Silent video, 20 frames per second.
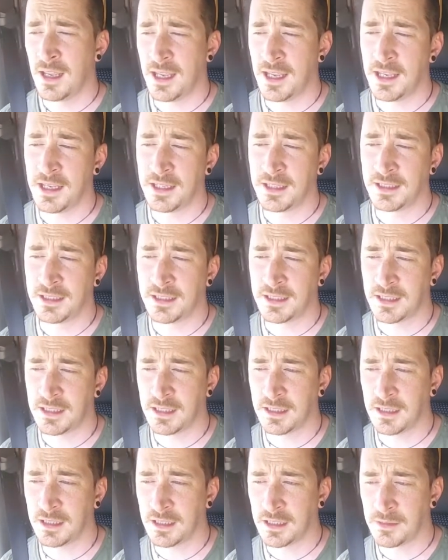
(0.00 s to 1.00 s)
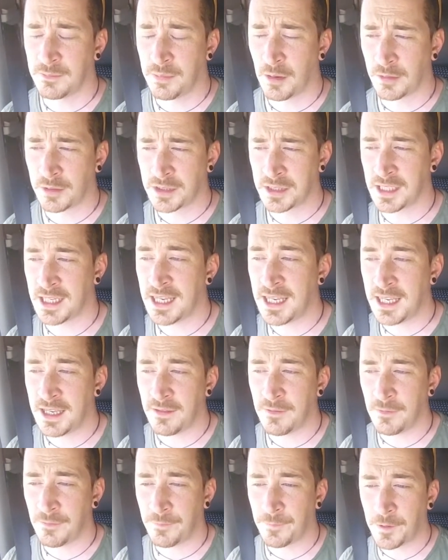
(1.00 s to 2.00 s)
is the compulsion to eat
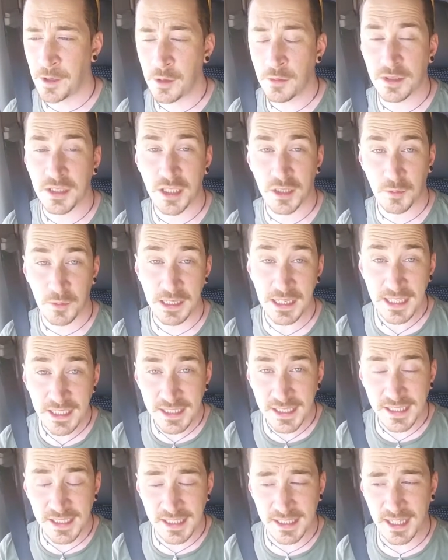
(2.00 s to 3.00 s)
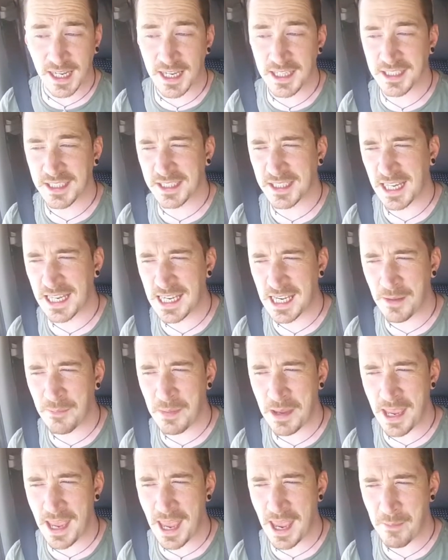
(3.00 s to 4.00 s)
fewer sweets and just eat a
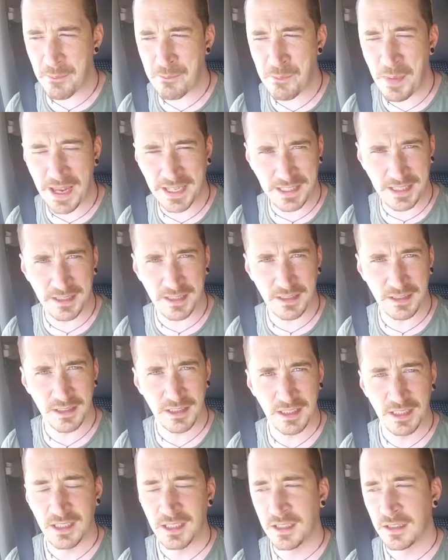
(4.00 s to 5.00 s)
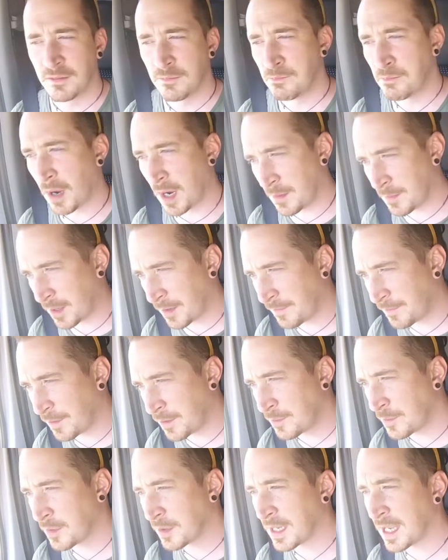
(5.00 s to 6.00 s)
bit better. Buy my
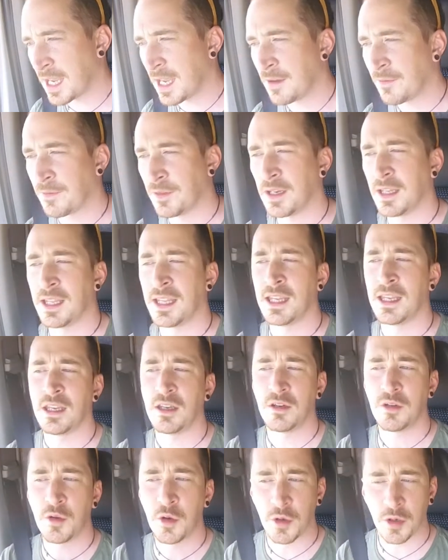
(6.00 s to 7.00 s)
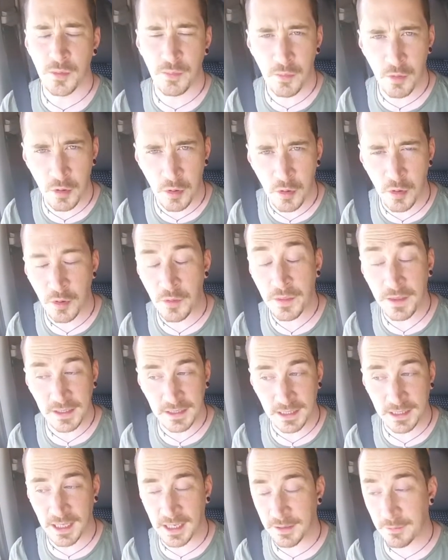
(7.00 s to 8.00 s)
food more carefully, cook more, things
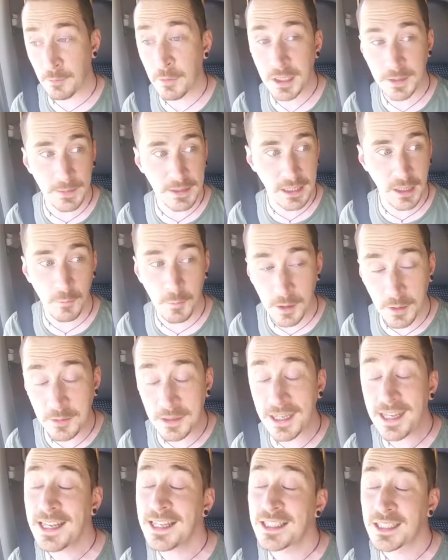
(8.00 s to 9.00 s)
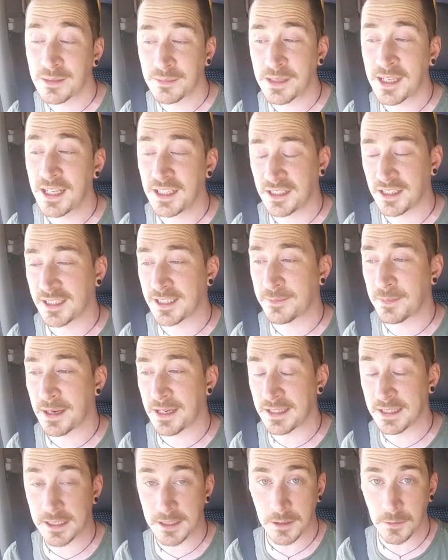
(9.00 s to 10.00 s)
like that. Which means I will need some kitchen
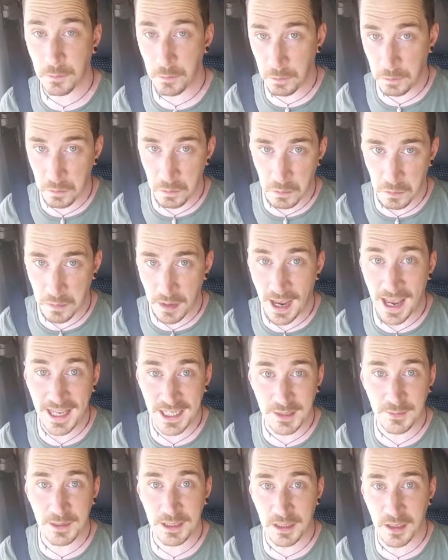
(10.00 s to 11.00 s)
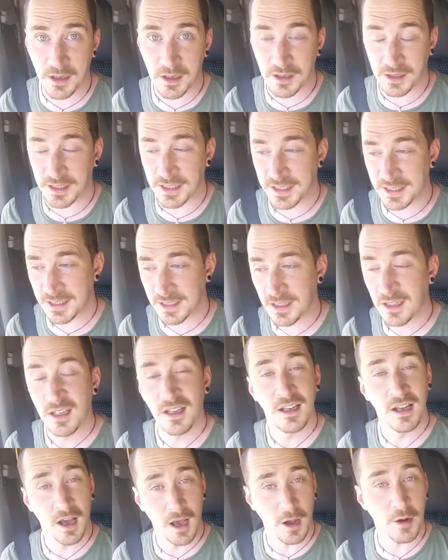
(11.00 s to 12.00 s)
space as we learn this.
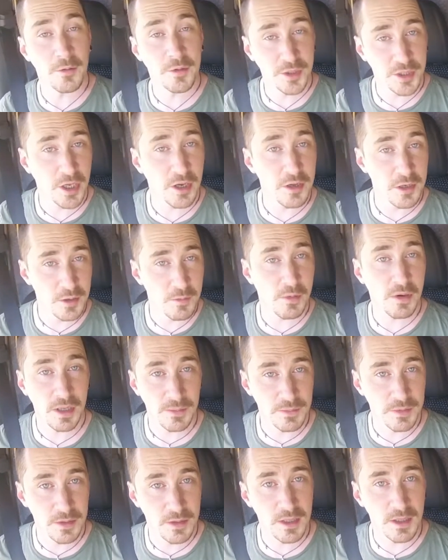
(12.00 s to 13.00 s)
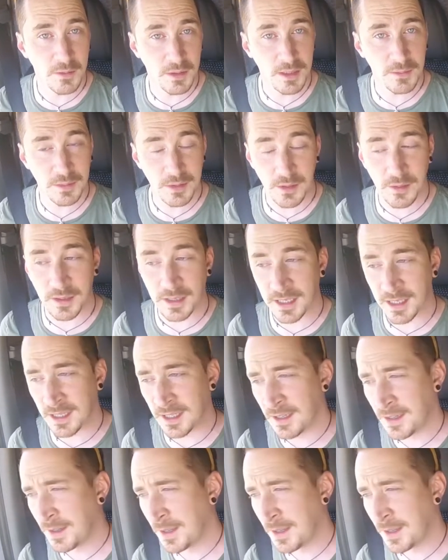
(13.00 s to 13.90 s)
I'll show you what I'm doing when I'm doing it.